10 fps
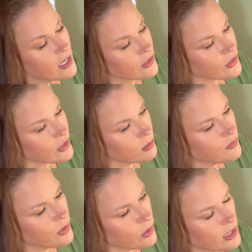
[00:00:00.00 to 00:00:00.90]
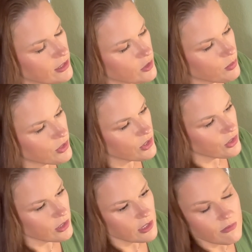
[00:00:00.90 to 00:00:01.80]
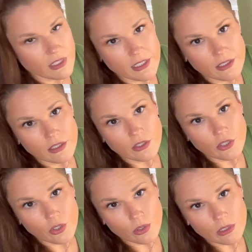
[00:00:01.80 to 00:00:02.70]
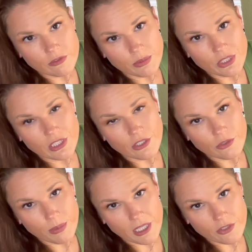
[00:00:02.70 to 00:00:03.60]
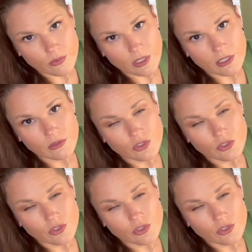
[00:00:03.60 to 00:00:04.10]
So some of you are in this position of letting go of a particular pathway,